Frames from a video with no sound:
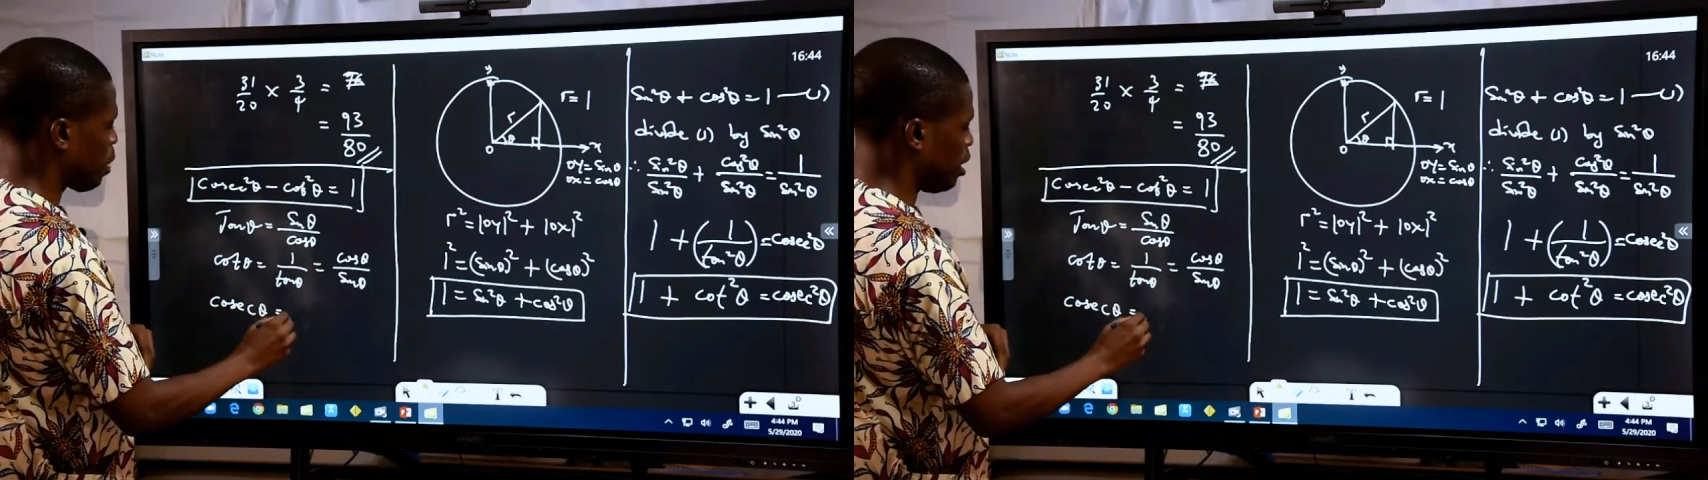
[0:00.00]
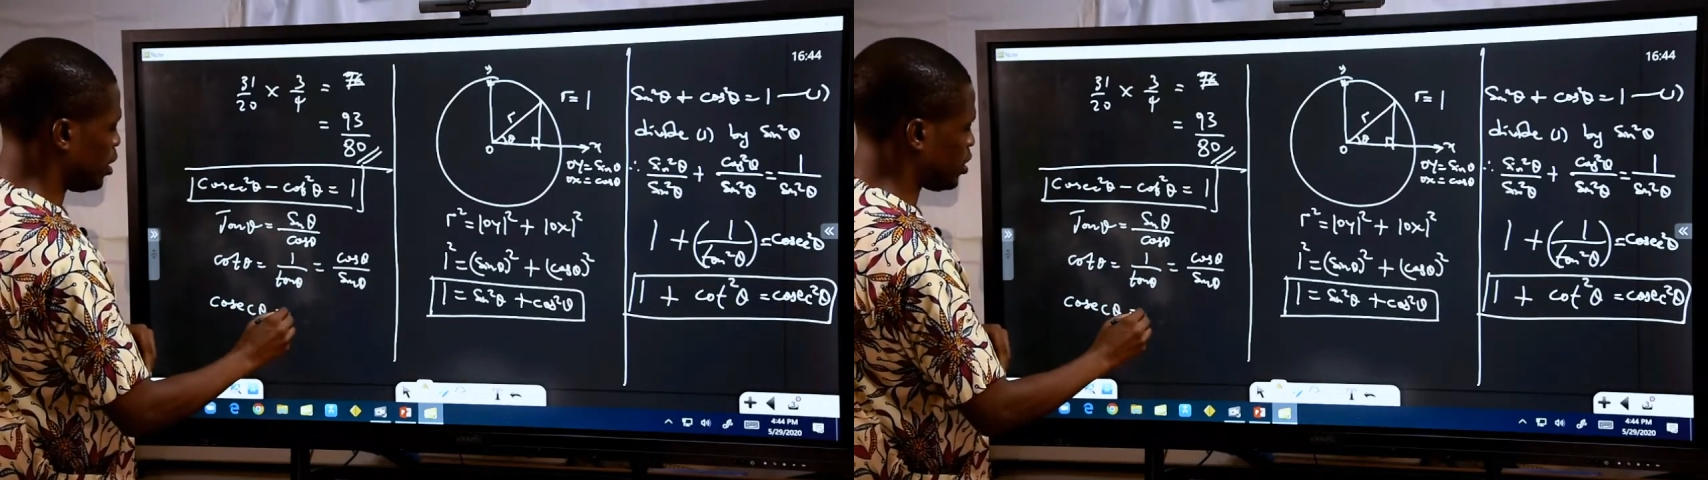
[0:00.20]

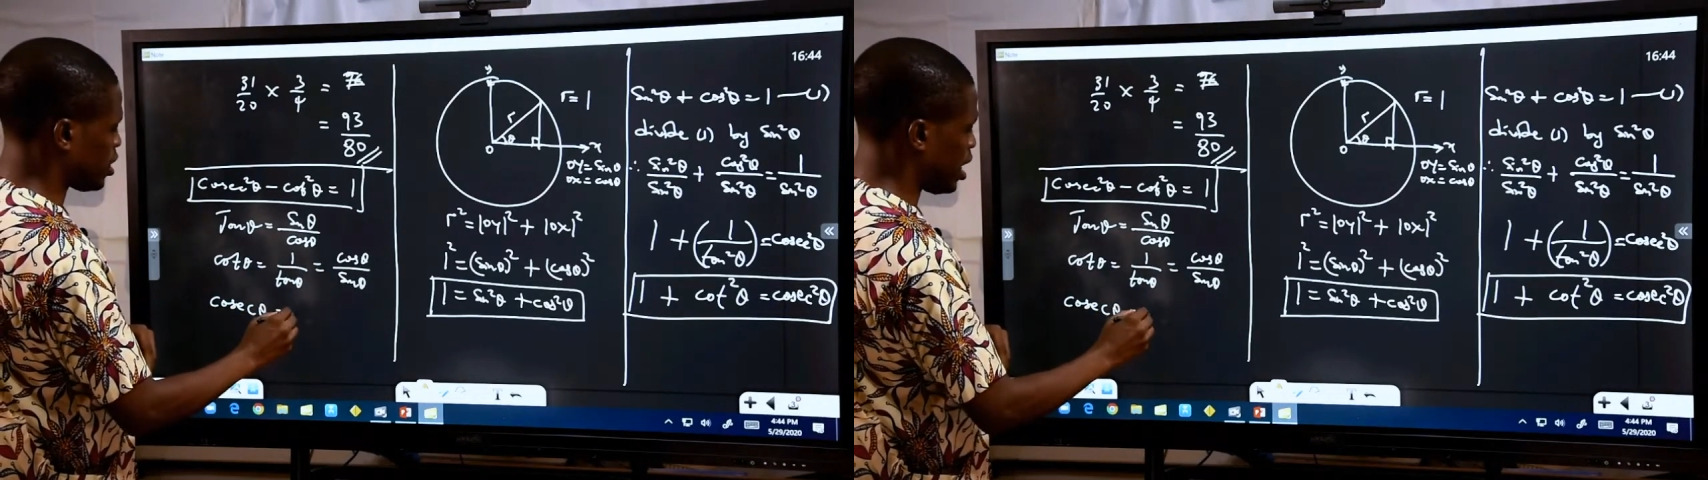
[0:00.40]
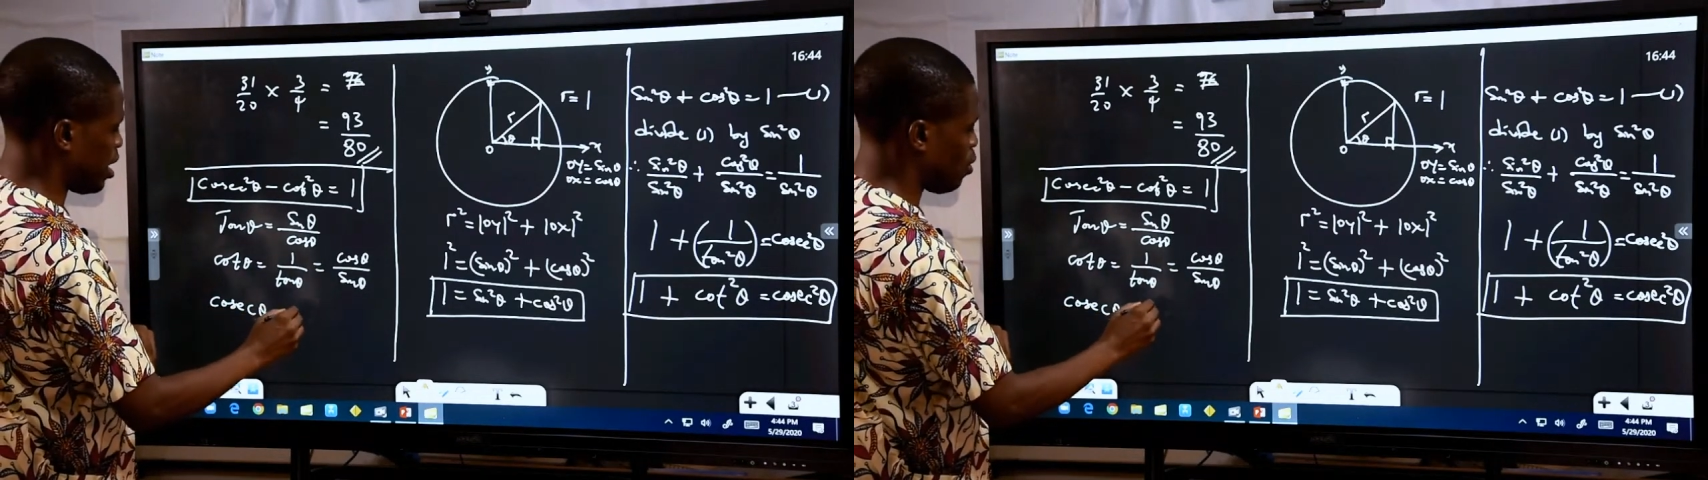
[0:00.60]
is
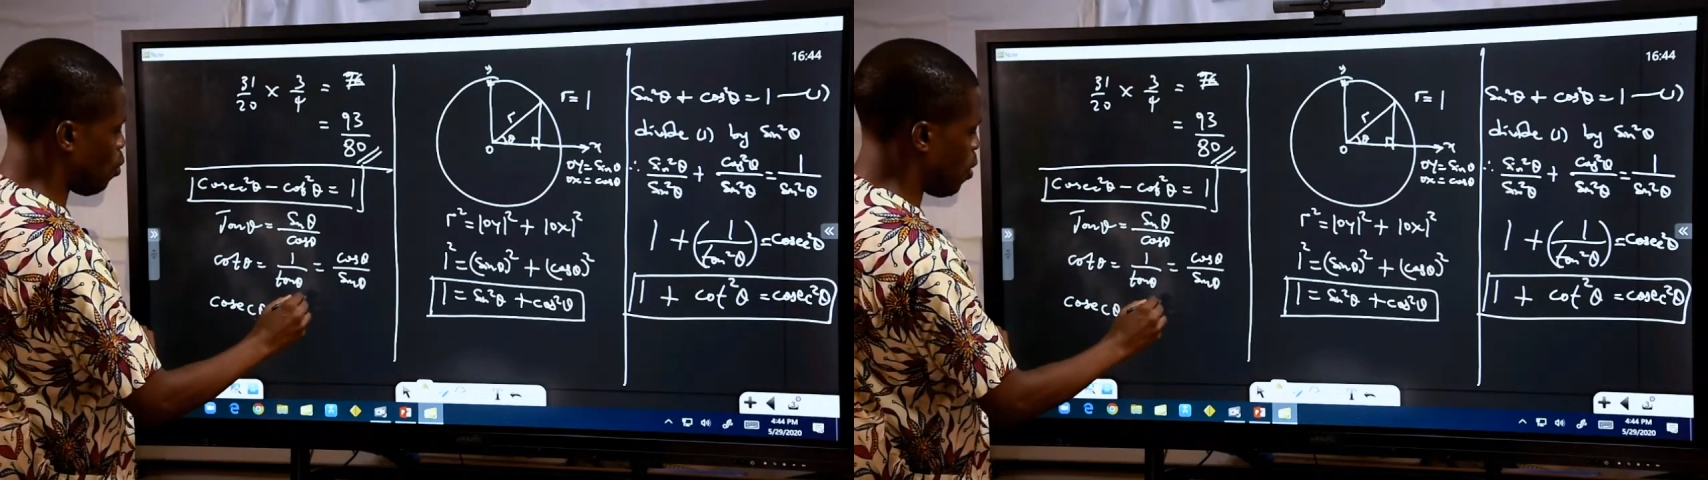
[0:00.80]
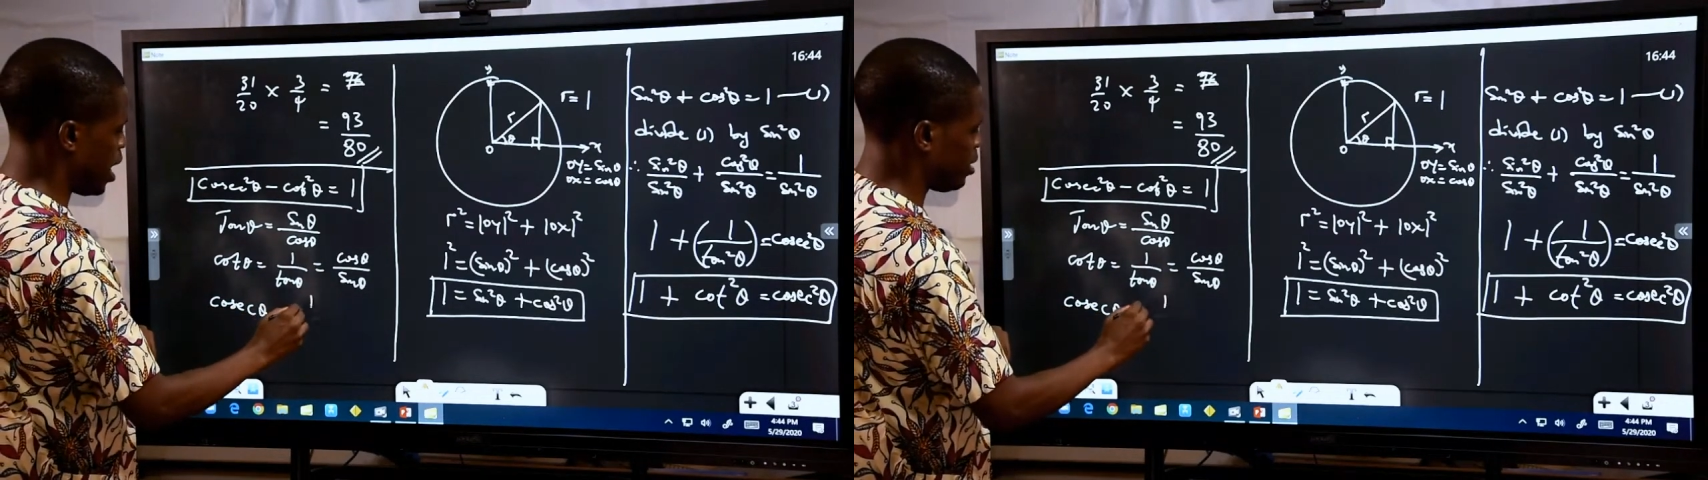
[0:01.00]

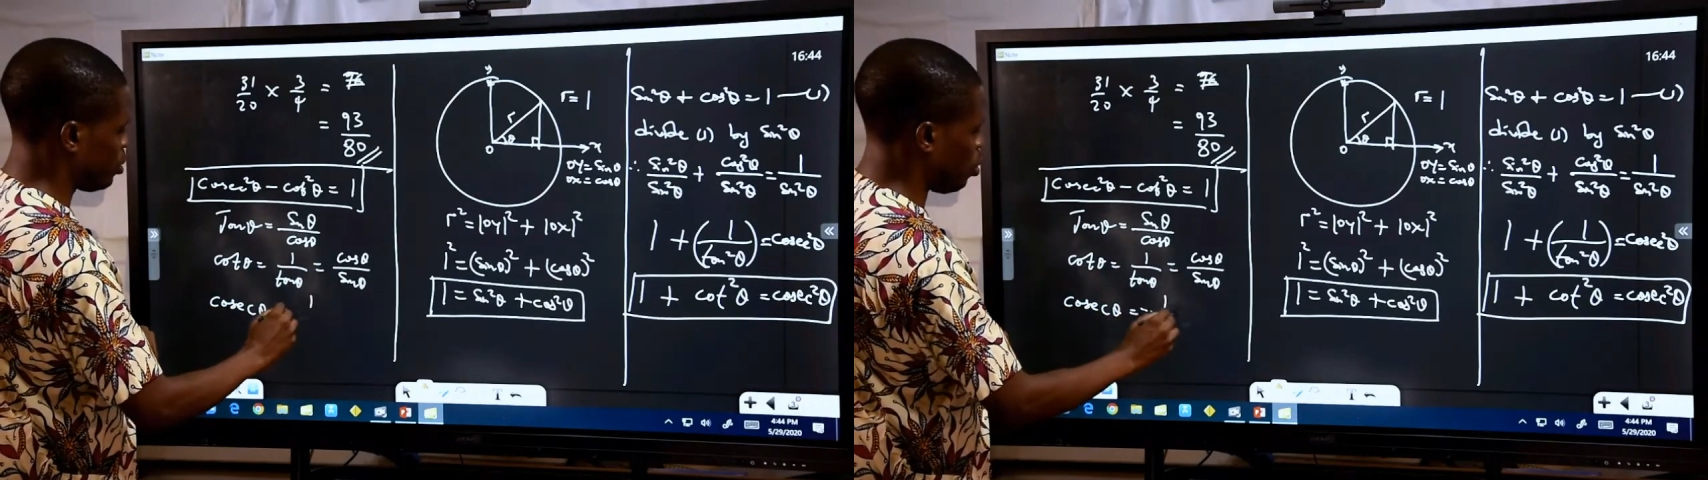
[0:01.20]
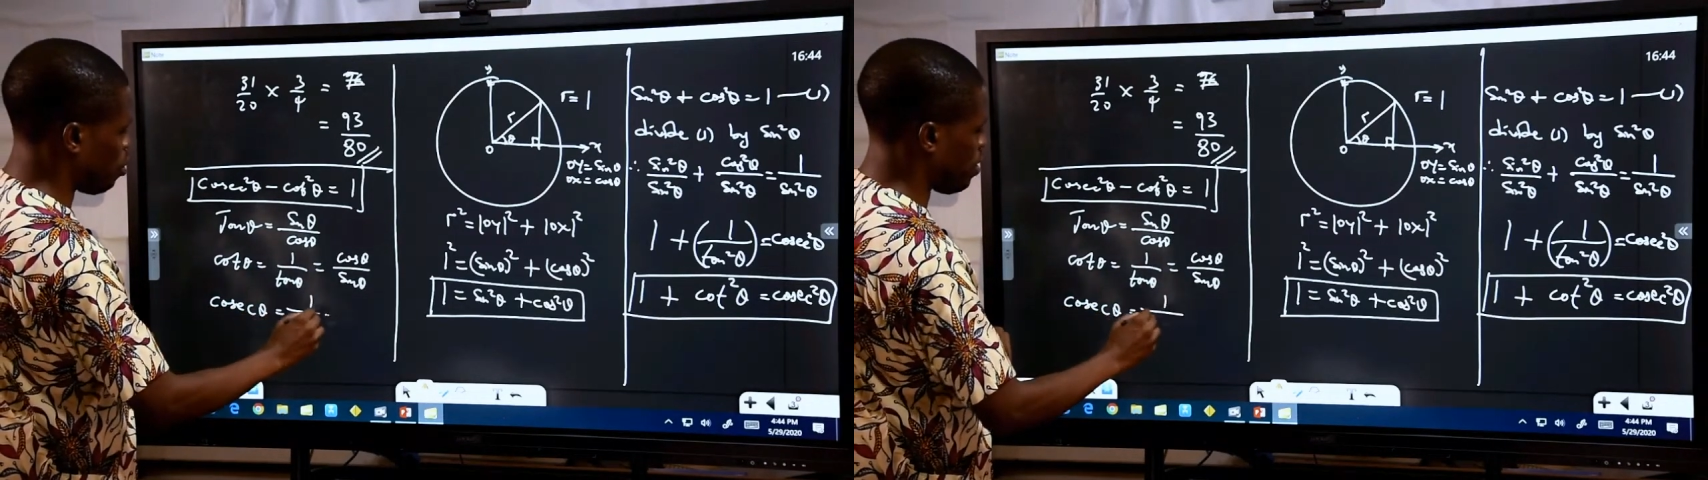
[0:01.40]
1
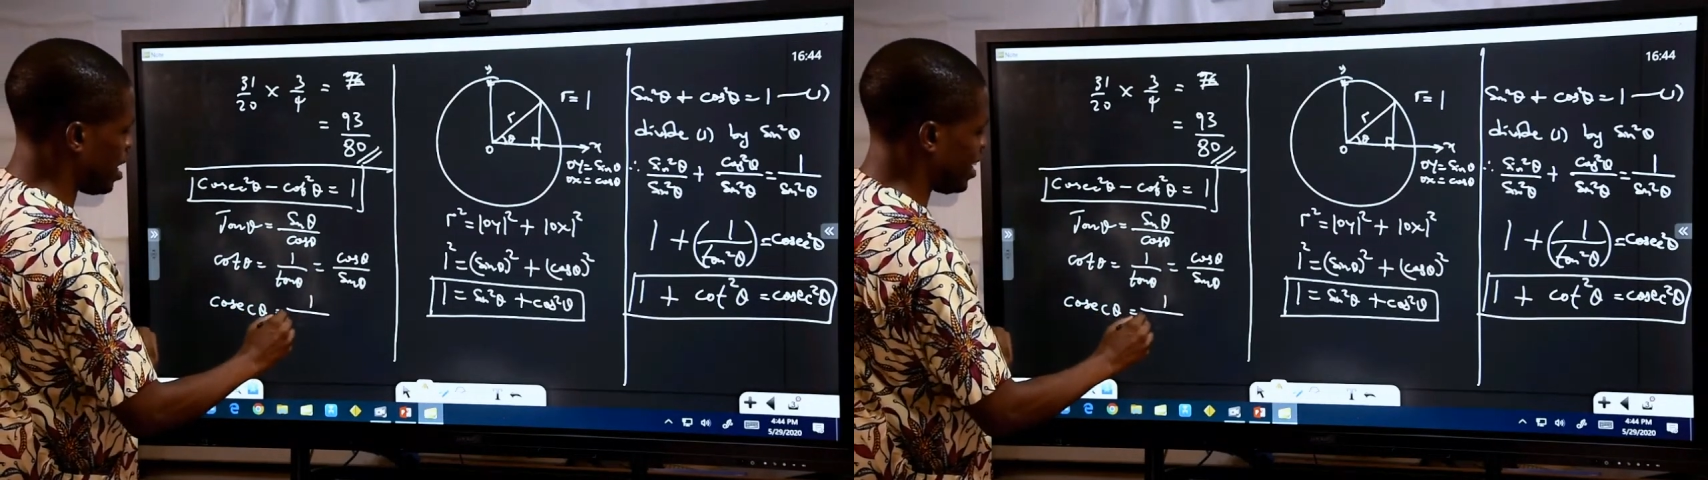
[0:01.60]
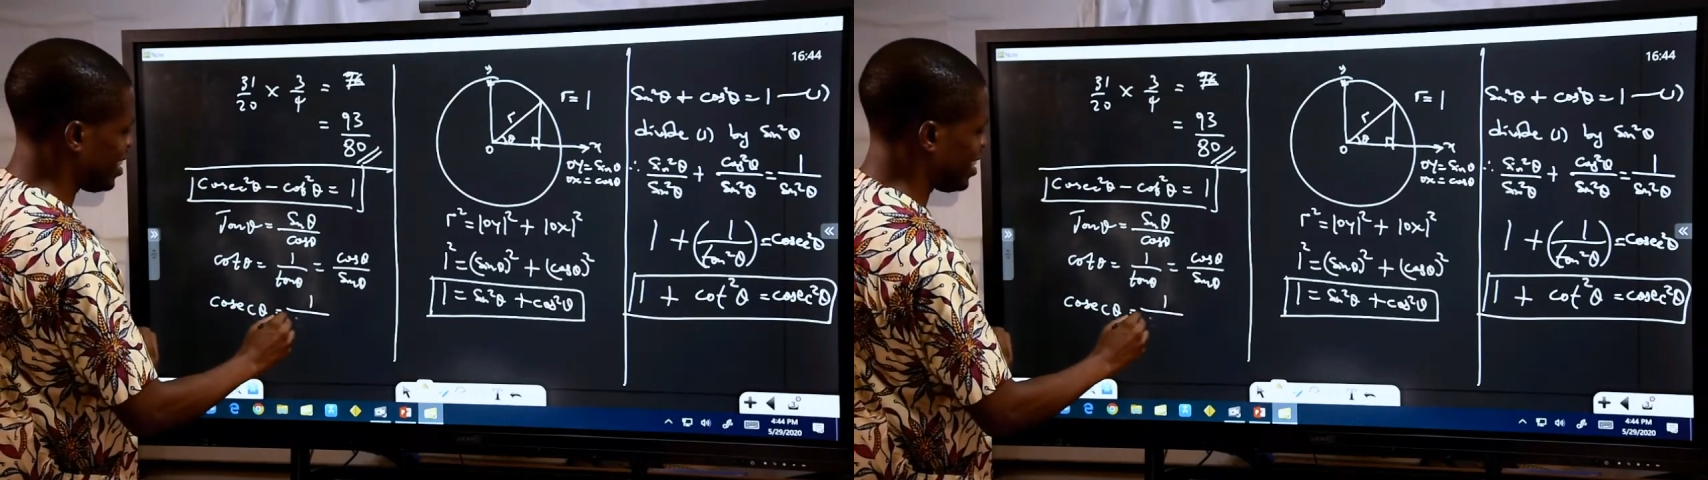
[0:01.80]
over